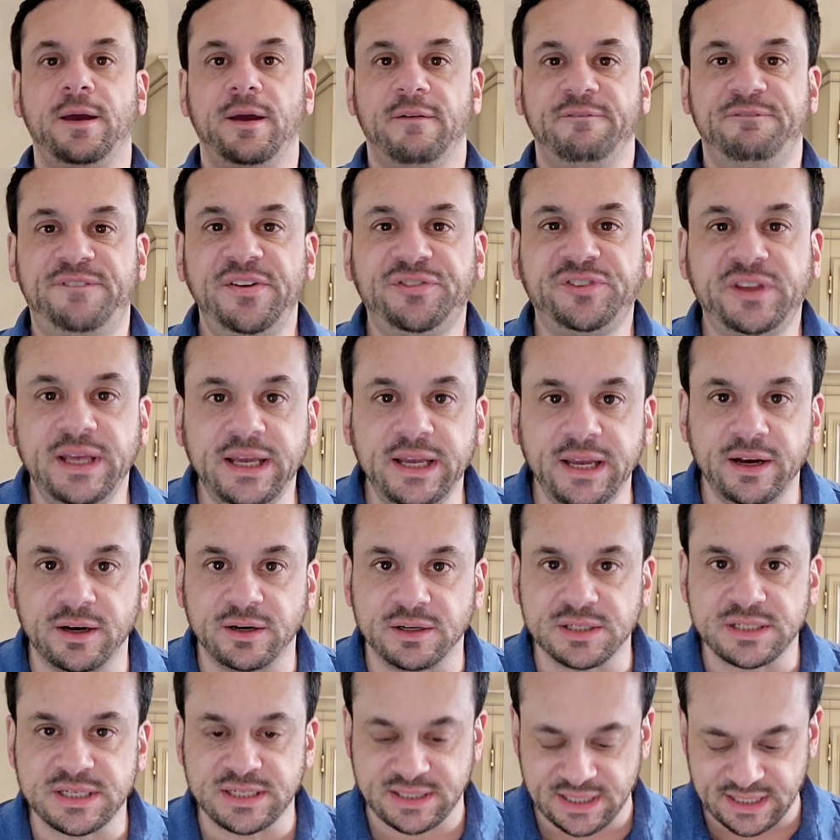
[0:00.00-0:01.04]
50
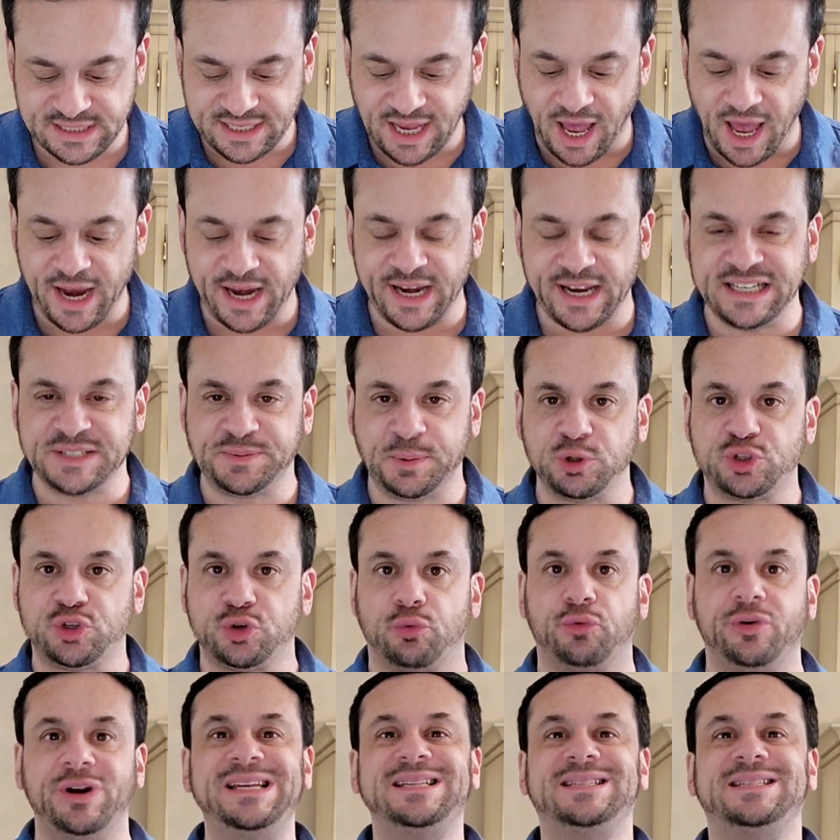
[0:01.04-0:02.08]
years. Society is supposed to
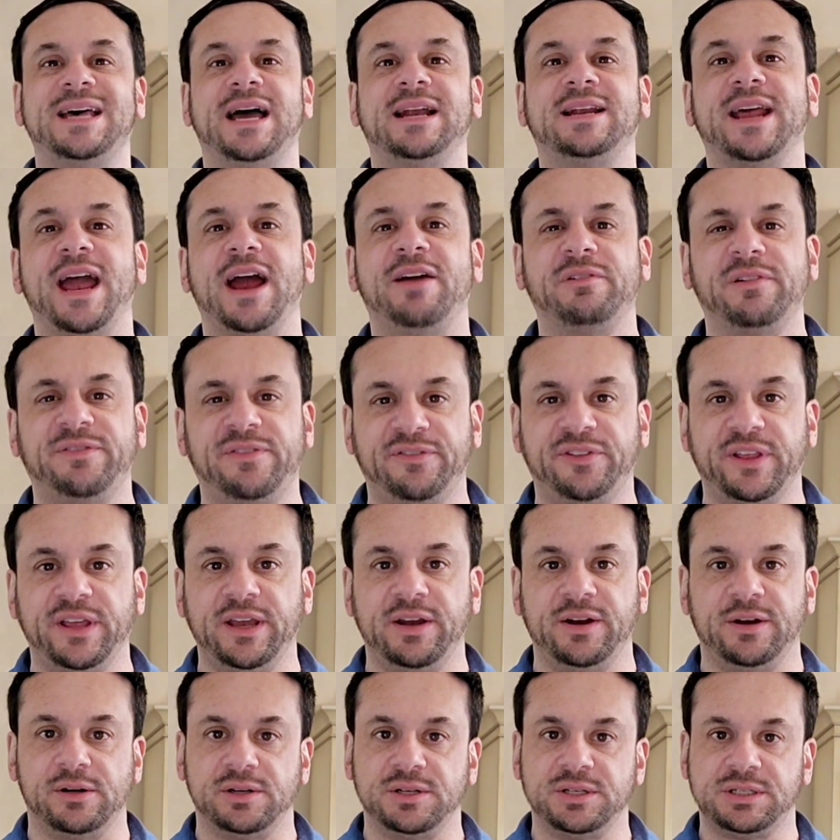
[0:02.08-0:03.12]
reset every 50
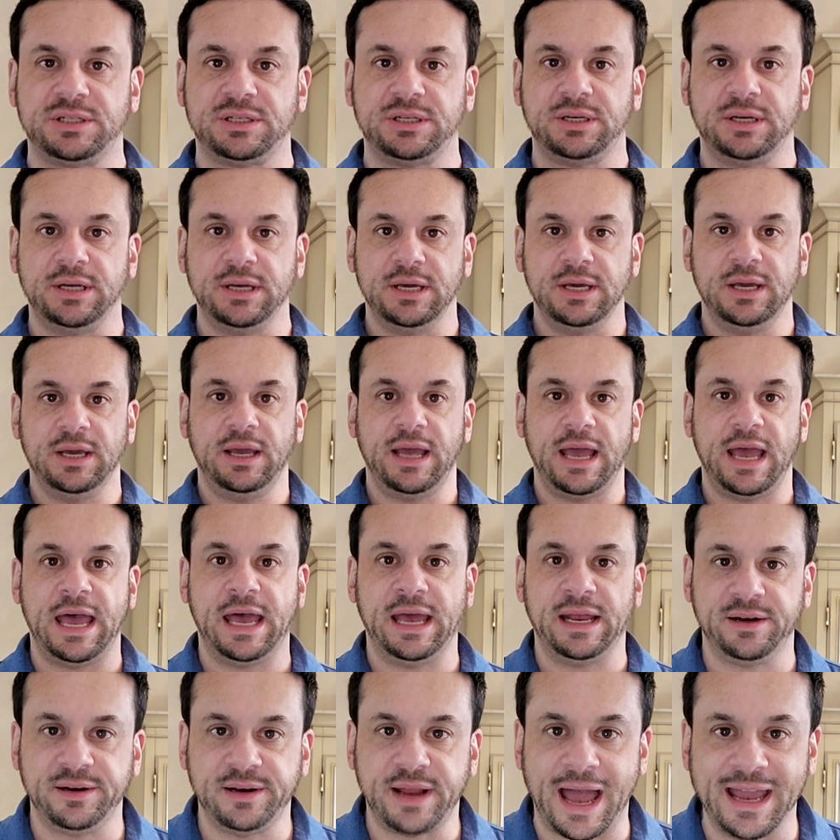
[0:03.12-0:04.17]
years.
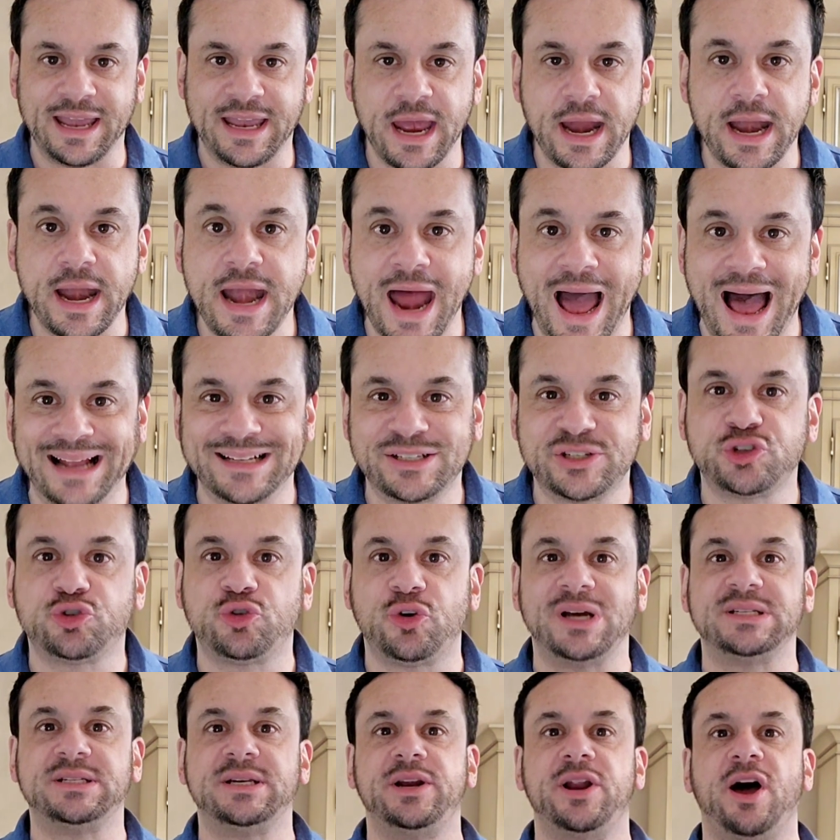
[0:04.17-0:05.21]
And I cannot
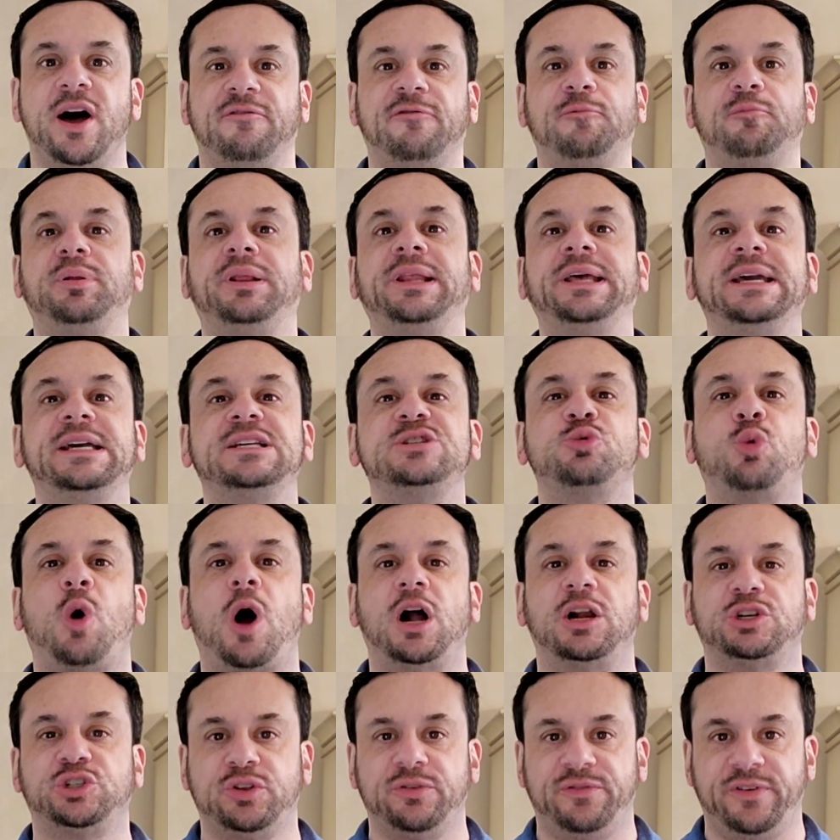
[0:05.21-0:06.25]
stress enough, please
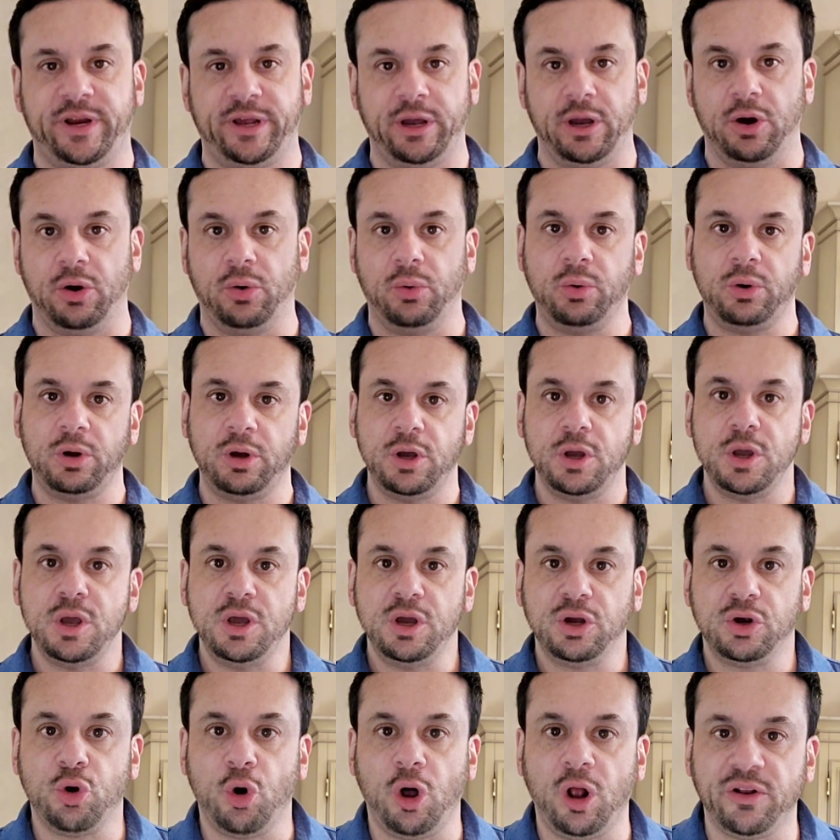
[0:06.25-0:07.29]
watch the video
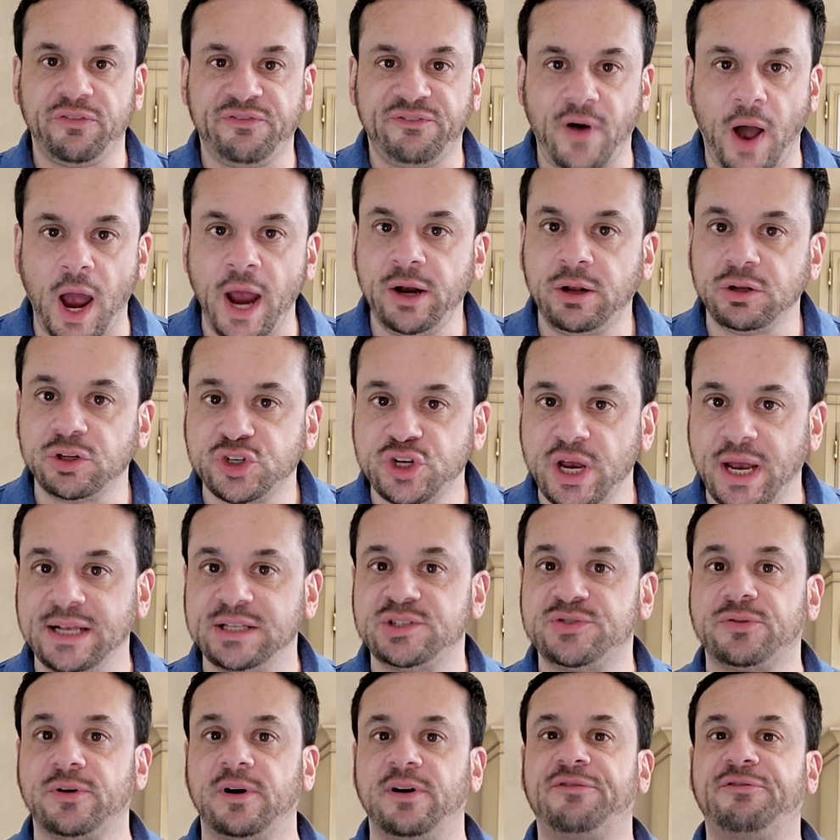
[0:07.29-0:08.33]
called Final Chance
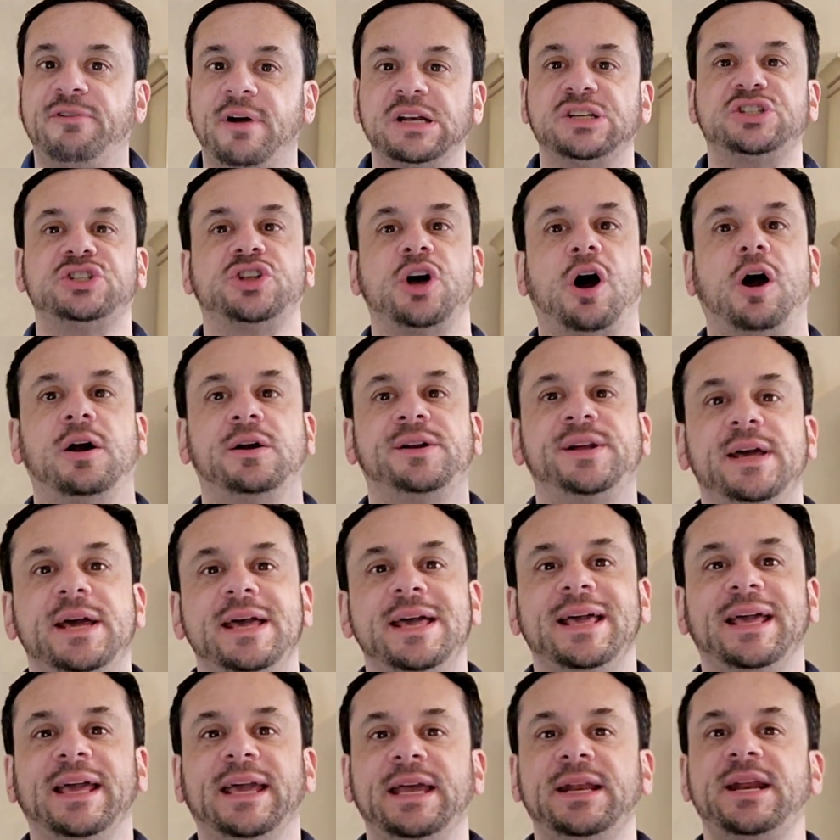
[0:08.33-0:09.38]
for a Fresh Start
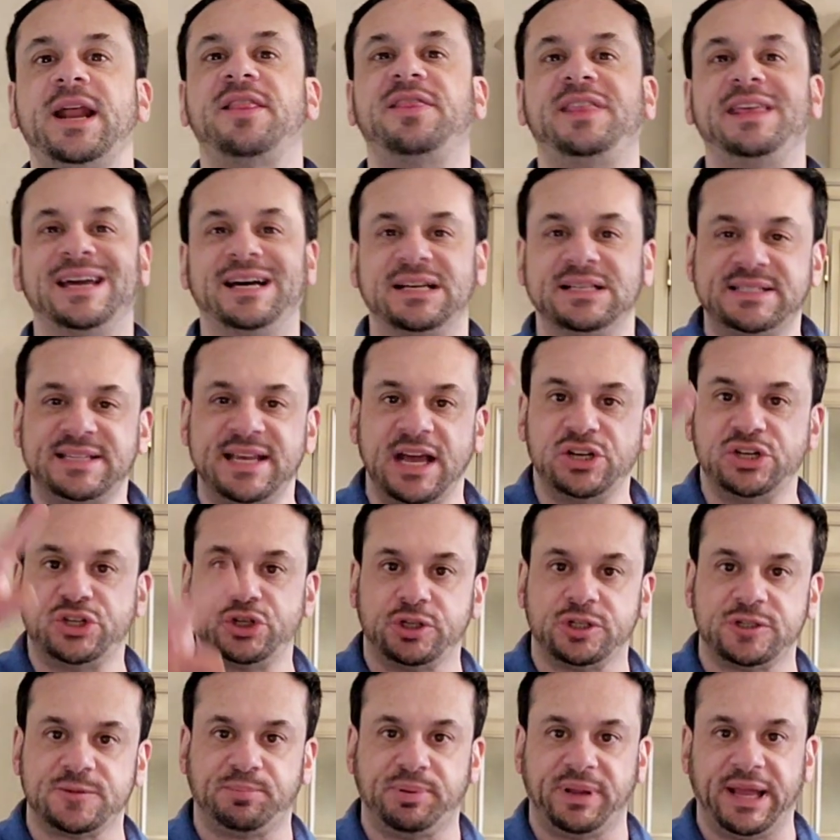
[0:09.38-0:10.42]
in the
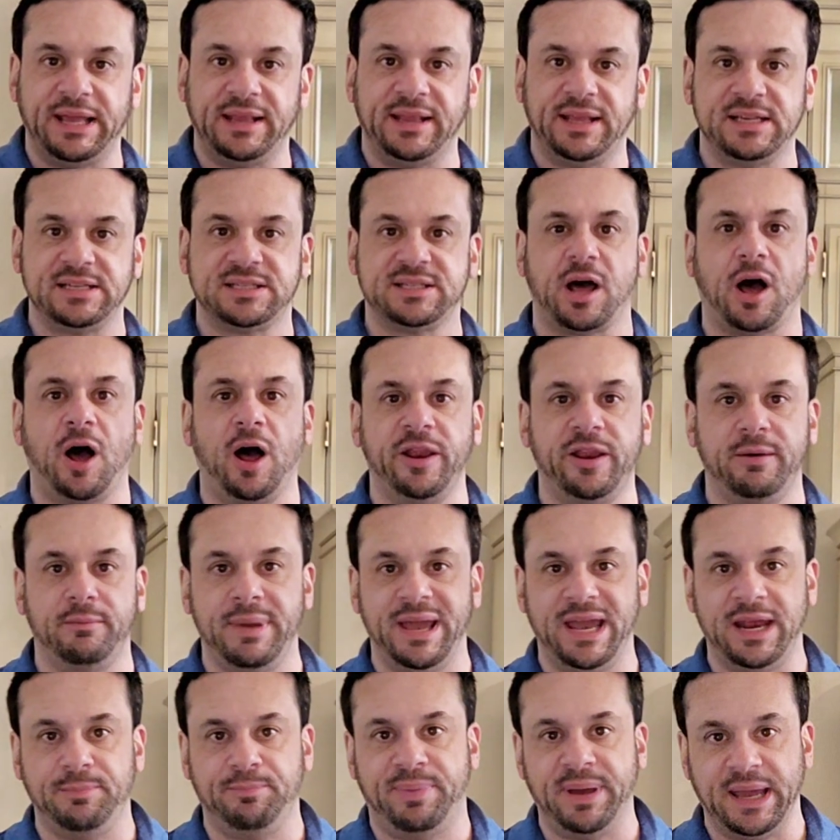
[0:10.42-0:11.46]
Essentials playlist on the
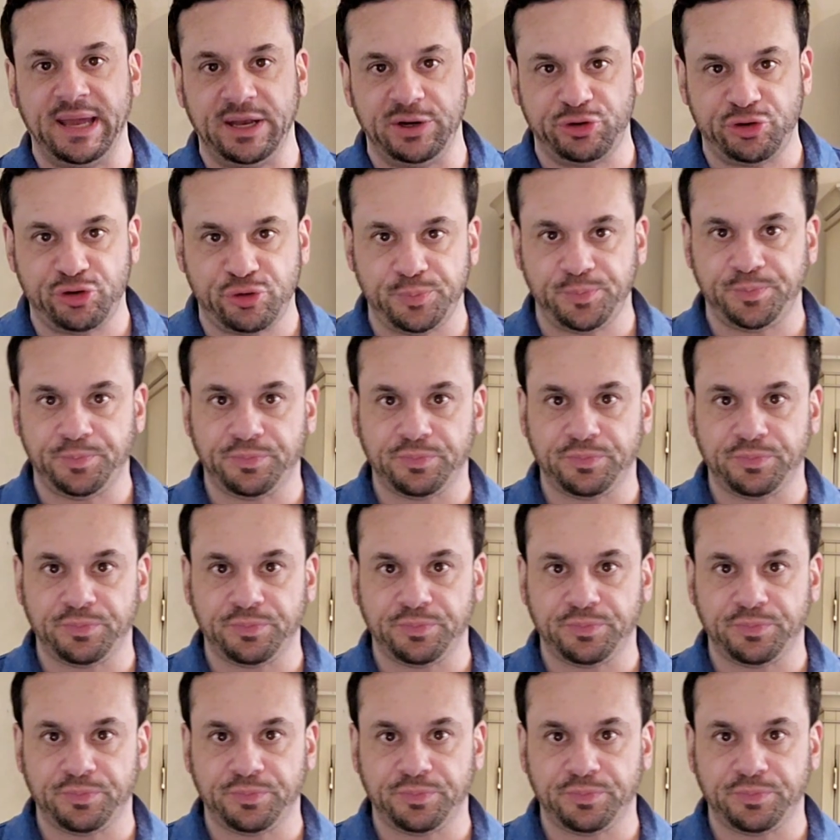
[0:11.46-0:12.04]
main page